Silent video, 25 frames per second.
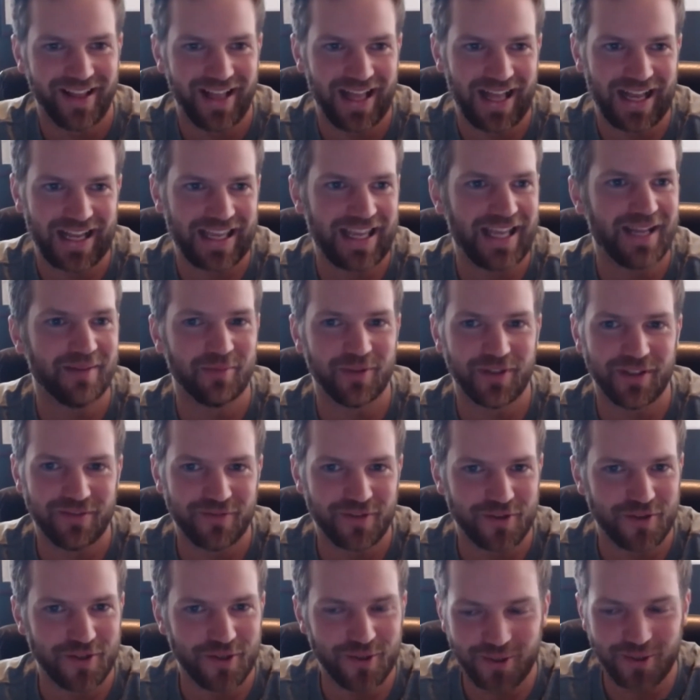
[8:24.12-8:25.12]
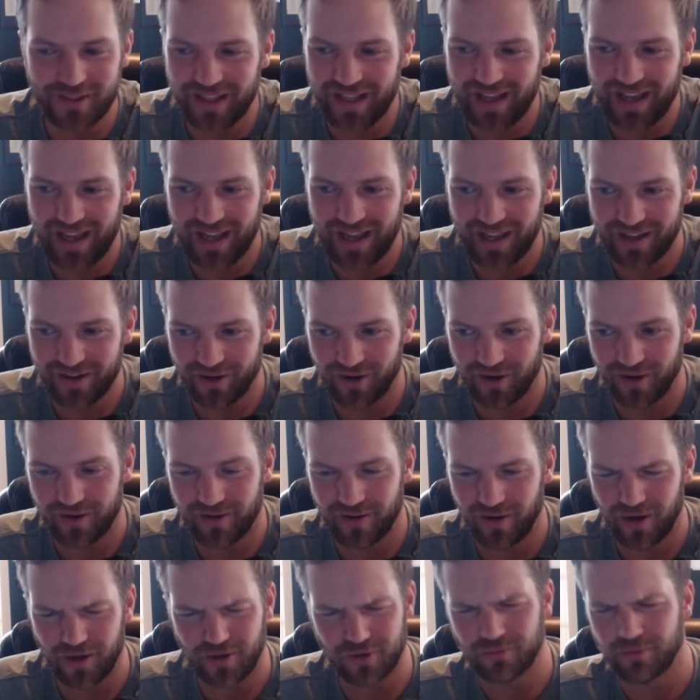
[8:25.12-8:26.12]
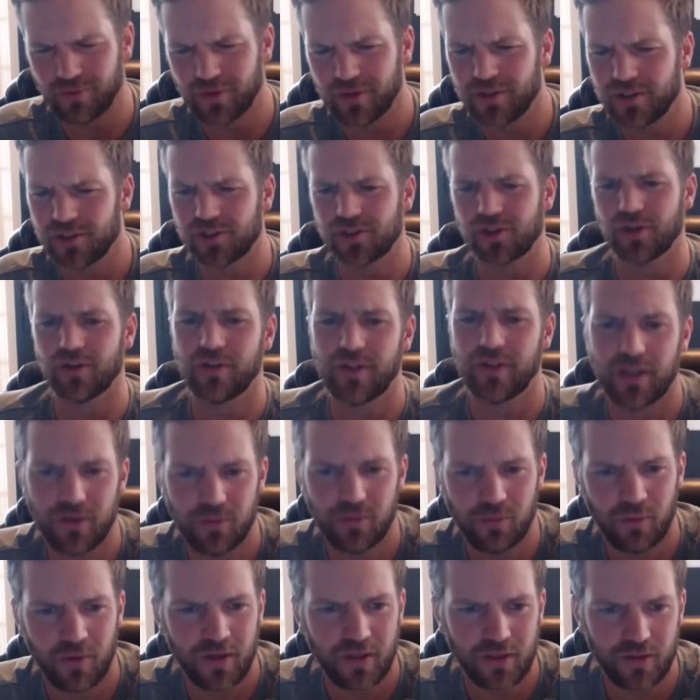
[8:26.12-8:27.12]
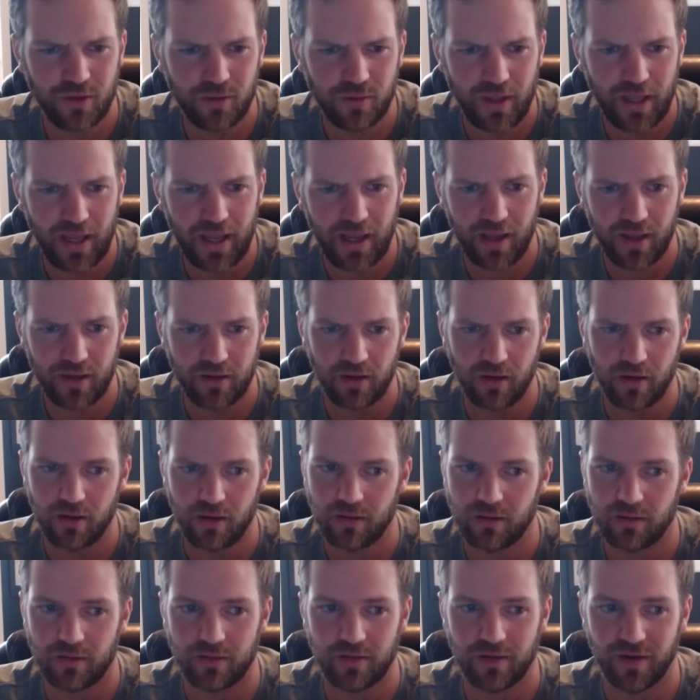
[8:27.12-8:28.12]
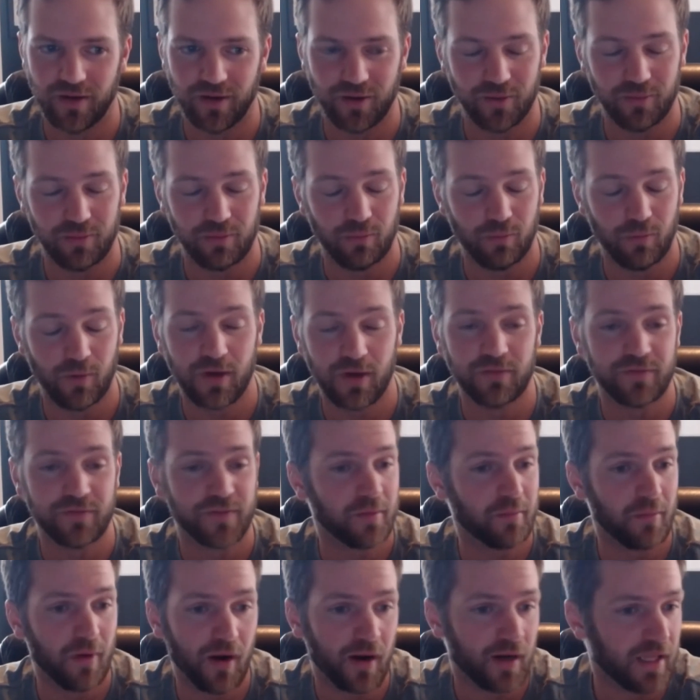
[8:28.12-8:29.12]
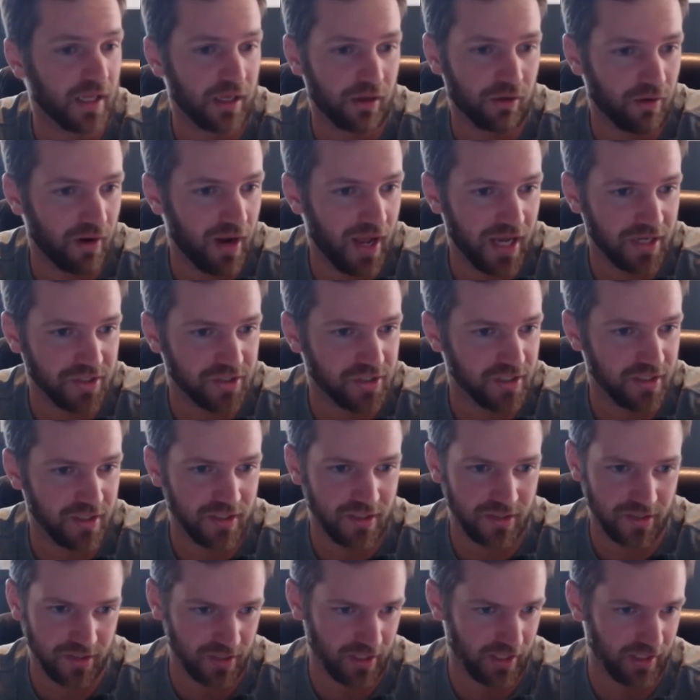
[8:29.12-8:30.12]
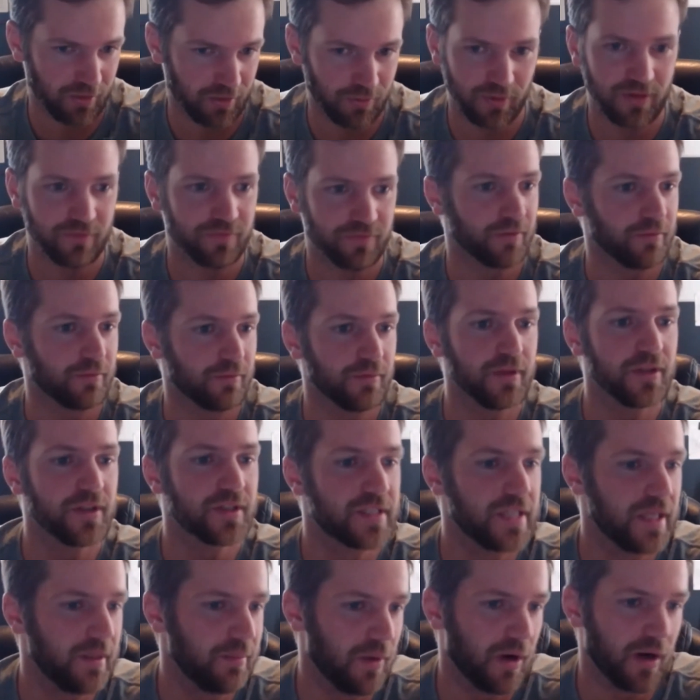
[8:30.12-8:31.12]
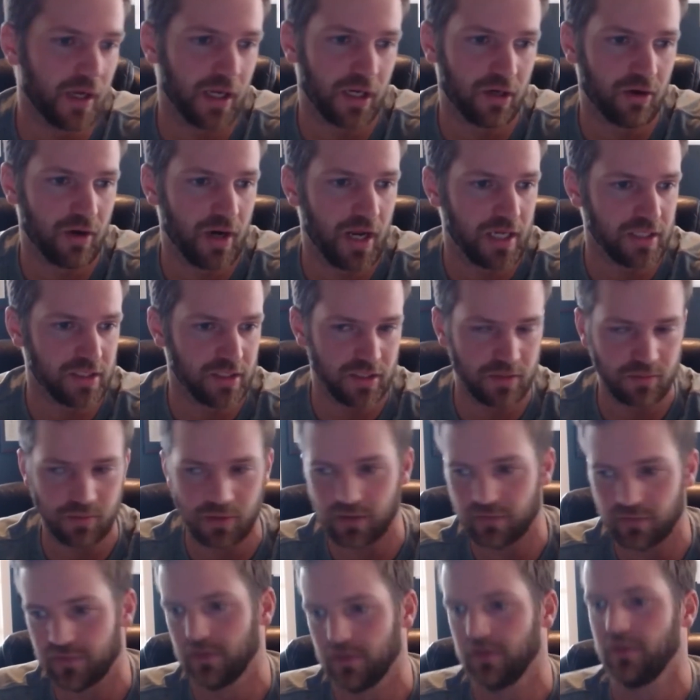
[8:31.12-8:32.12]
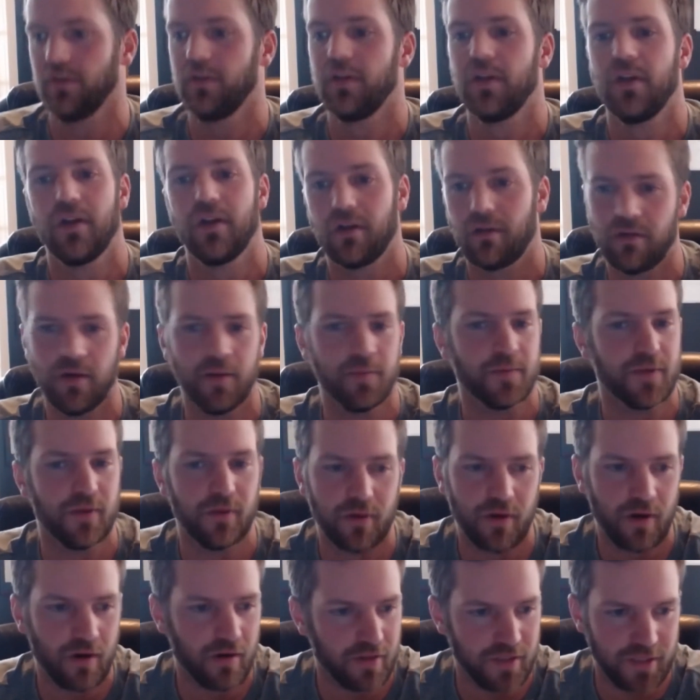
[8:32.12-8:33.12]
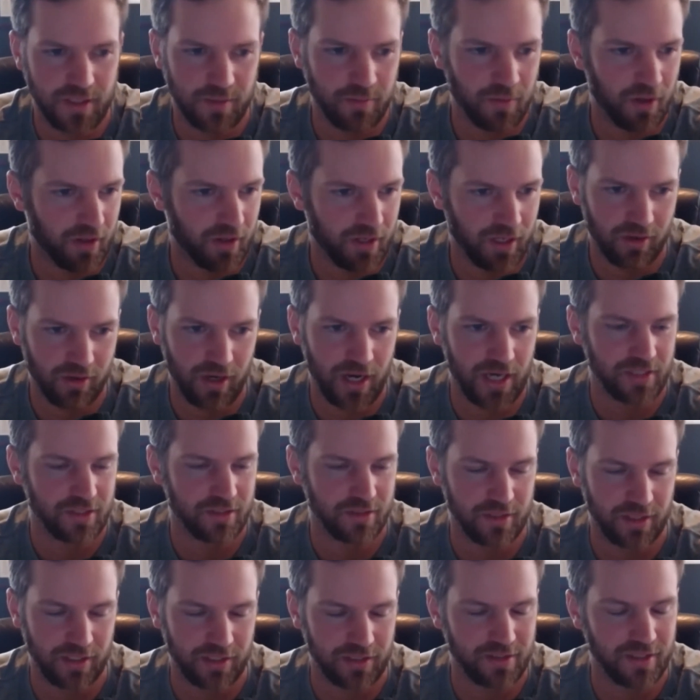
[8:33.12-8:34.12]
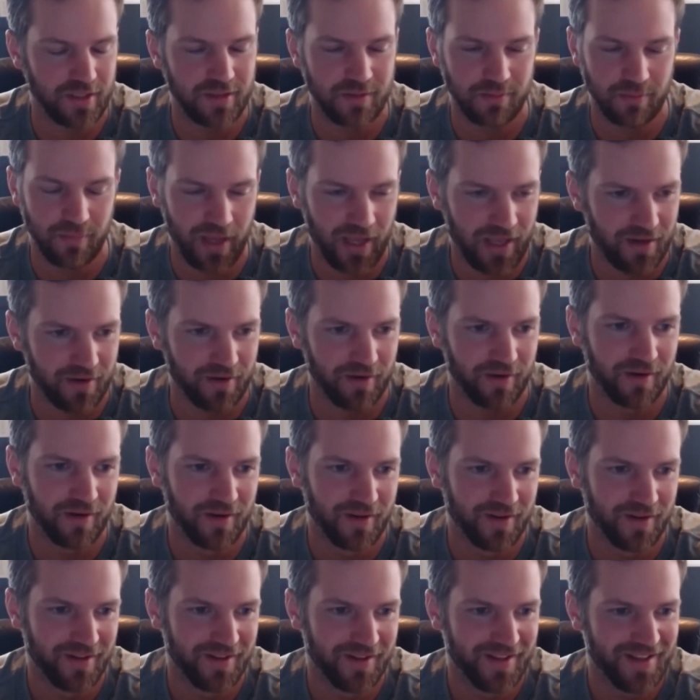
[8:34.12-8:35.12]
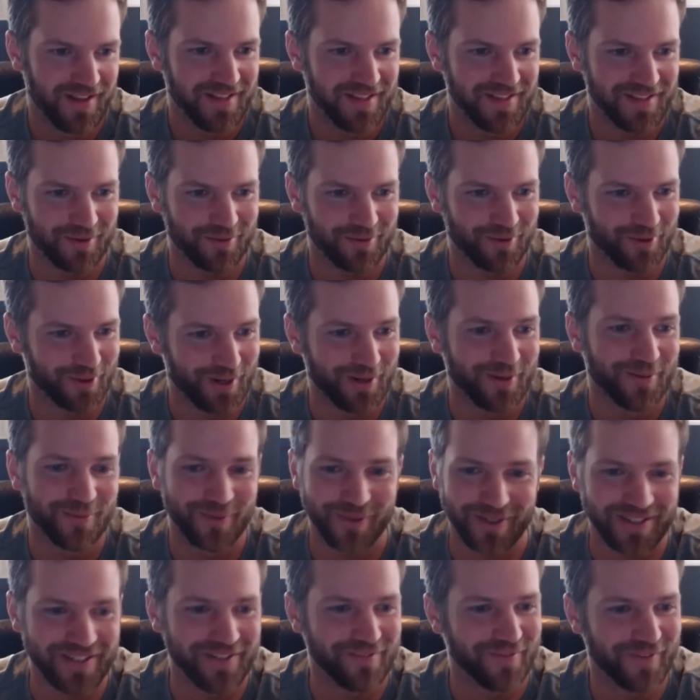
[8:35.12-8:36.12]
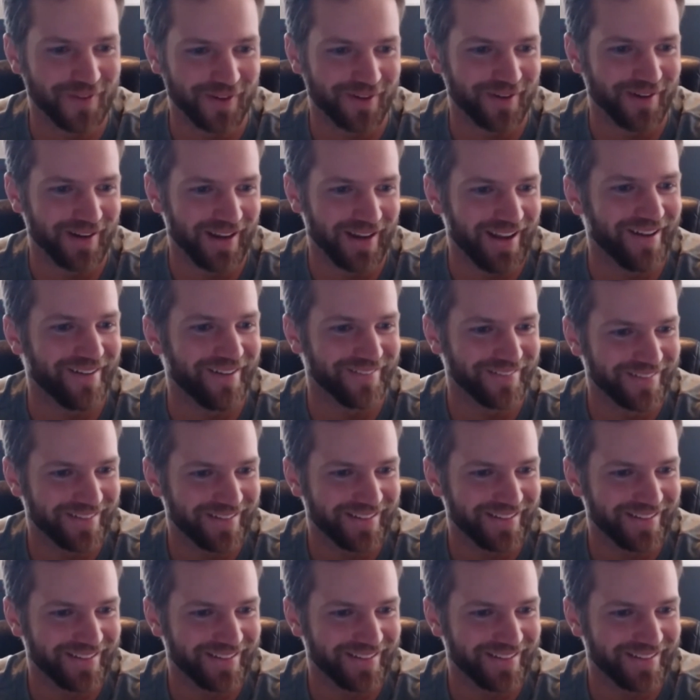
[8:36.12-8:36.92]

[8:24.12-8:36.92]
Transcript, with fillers: I can't believe you're doing that, or are you really sure that you want to do that, or what if the market crashes? Like, what if the real estate market crashes? What if the cryptocurrency market crashes? Like, it doesn't matter. Like, we're gonna figure it out.